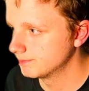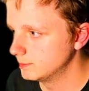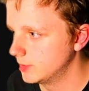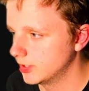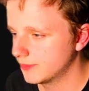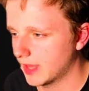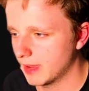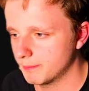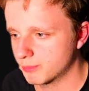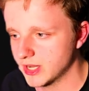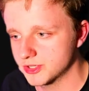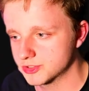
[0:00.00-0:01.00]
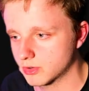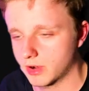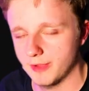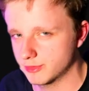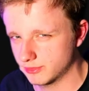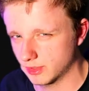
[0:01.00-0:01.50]
but I'm pretty sure
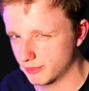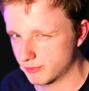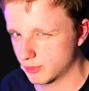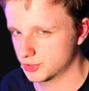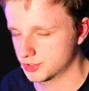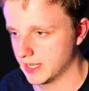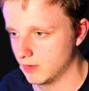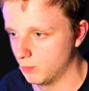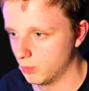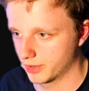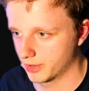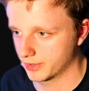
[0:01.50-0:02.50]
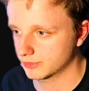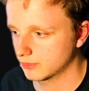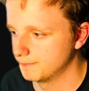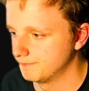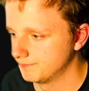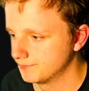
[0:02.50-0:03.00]
every single version here works.
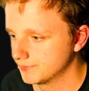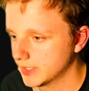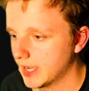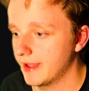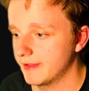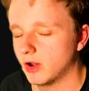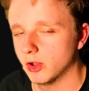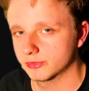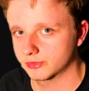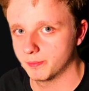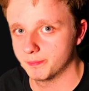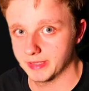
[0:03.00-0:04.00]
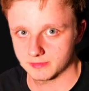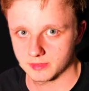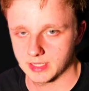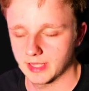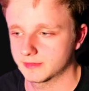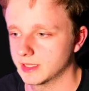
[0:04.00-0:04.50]
I've also picked
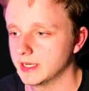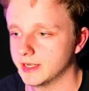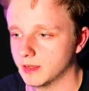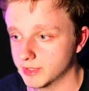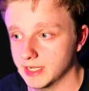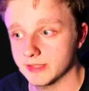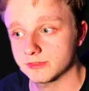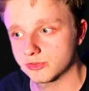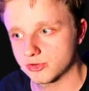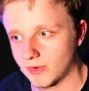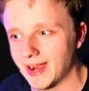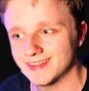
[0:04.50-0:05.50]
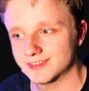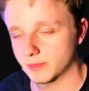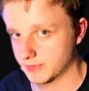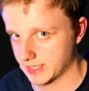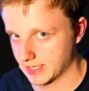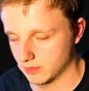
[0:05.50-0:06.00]
Catalina, but let's try
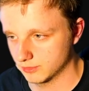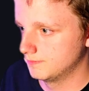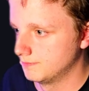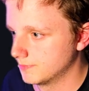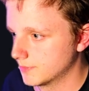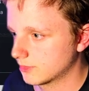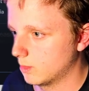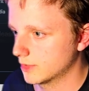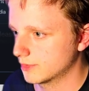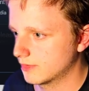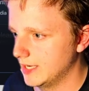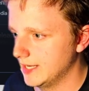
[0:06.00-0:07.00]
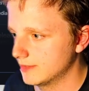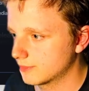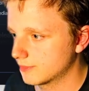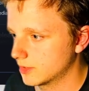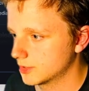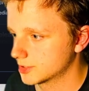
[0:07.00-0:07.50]
something else. So what's the latest
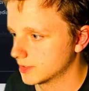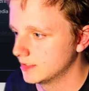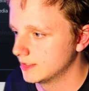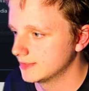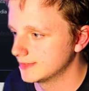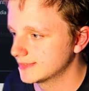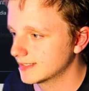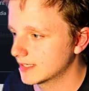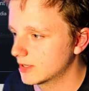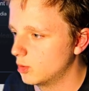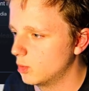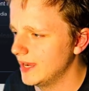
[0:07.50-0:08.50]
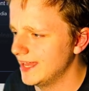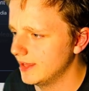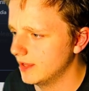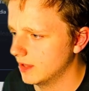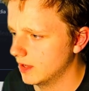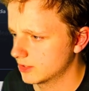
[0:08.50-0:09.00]
version?
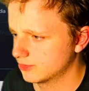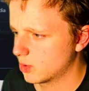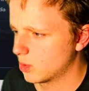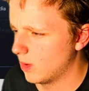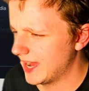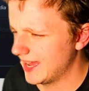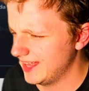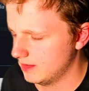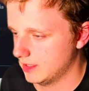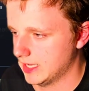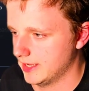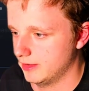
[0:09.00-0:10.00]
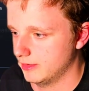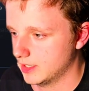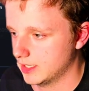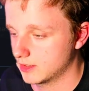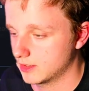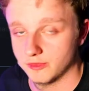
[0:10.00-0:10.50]
Sequoia, Sequoia? I, I
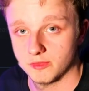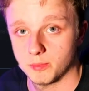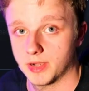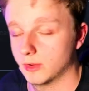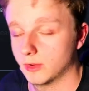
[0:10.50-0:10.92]
can't even pronounce